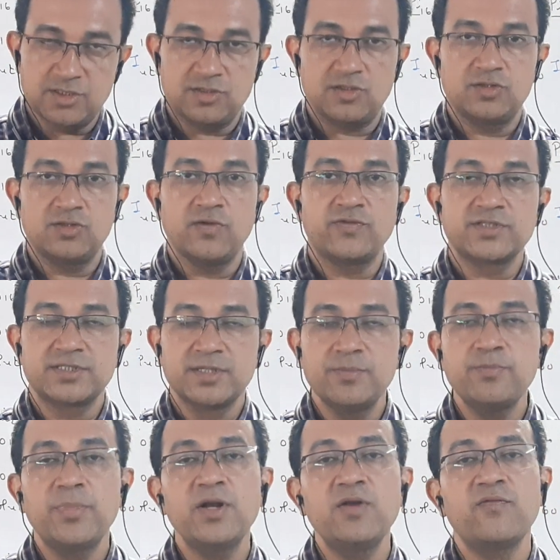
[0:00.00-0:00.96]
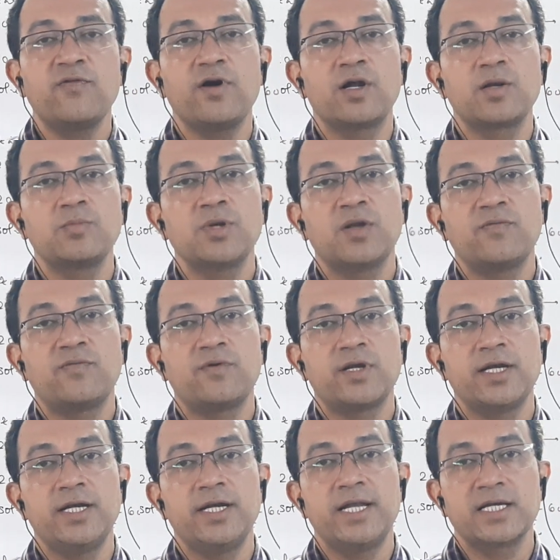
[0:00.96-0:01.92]
So the simple formula
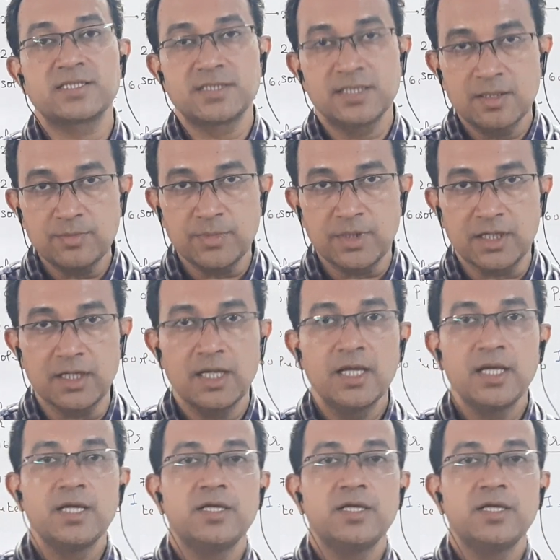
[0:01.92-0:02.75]
for index number